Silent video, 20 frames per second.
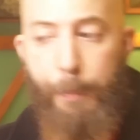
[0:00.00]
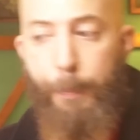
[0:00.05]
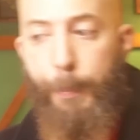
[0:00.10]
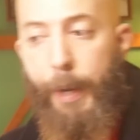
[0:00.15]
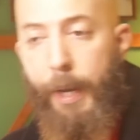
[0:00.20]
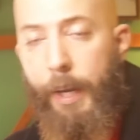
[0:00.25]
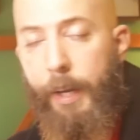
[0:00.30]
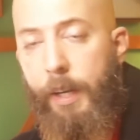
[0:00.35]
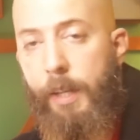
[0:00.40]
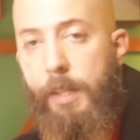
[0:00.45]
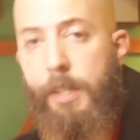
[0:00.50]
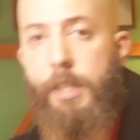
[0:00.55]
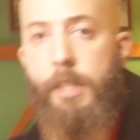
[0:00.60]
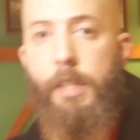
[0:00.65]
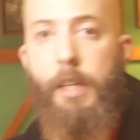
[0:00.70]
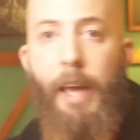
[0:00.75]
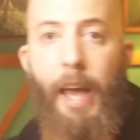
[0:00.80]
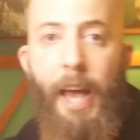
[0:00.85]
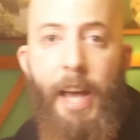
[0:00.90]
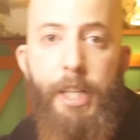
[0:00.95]
the
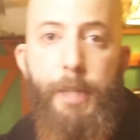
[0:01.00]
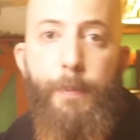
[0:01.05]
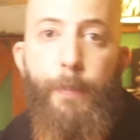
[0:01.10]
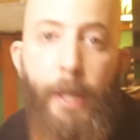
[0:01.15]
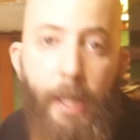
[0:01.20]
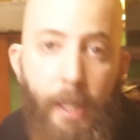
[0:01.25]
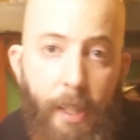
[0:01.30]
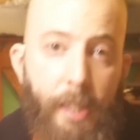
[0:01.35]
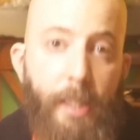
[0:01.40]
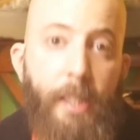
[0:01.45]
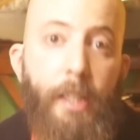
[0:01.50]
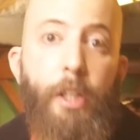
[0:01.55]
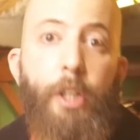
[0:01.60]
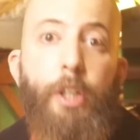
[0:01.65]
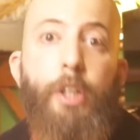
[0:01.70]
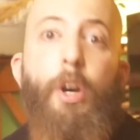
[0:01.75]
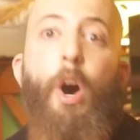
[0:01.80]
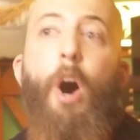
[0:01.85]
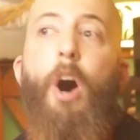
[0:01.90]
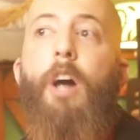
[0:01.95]
pagans as being the
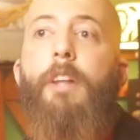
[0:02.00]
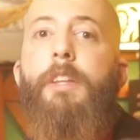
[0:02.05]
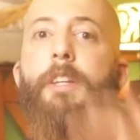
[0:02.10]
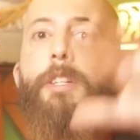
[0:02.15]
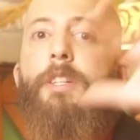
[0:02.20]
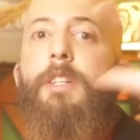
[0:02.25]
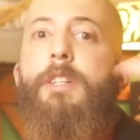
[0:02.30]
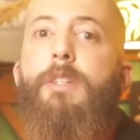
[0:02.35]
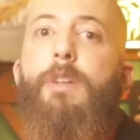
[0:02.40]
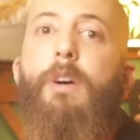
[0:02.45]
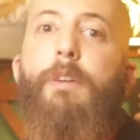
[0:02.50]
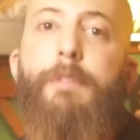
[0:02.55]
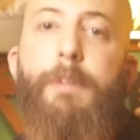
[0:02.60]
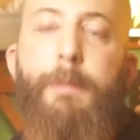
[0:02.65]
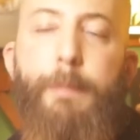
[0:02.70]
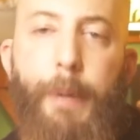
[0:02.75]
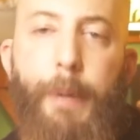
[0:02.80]
goddesses of the